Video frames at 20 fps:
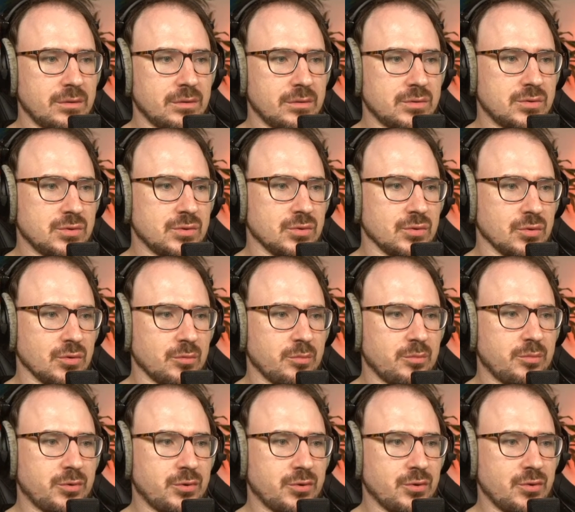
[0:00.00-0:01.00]
to
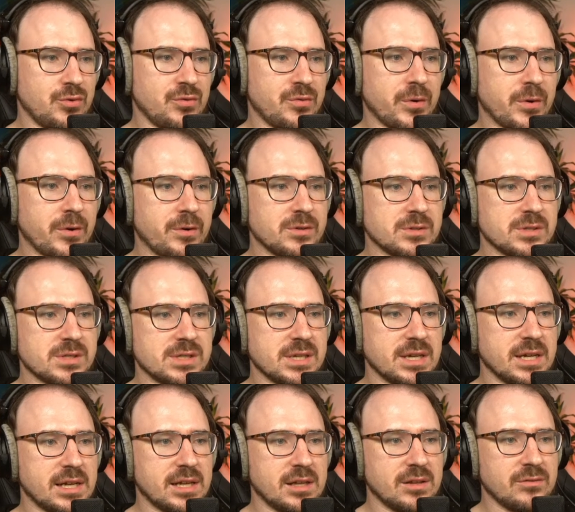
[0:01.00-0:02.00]
prove
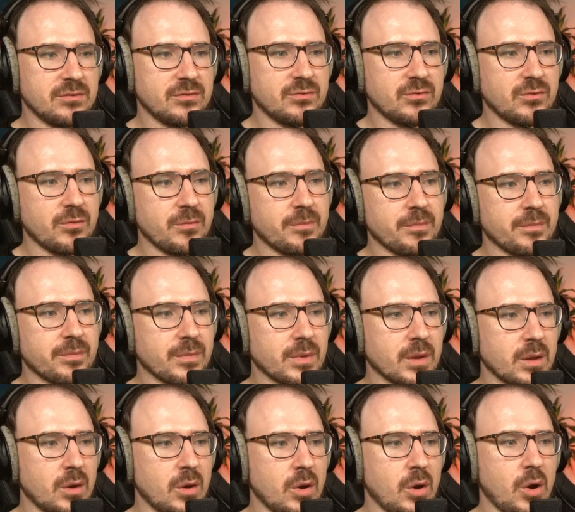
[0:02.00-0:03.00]
herself?
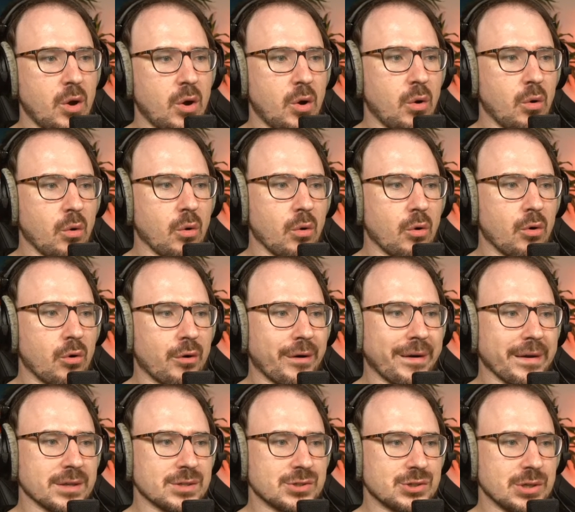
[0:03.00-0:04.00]
Or
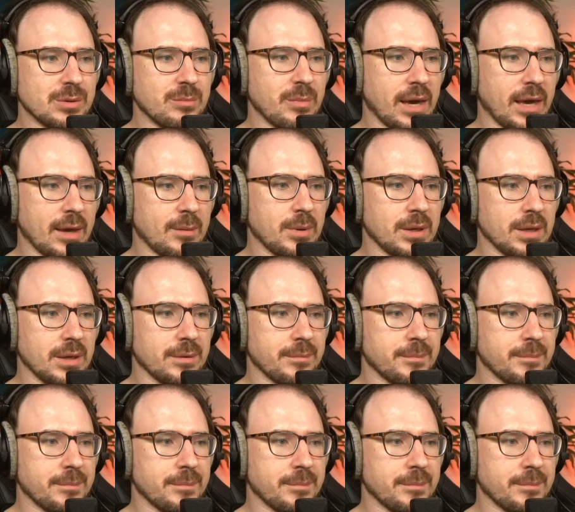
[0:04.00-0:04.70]
is she maybe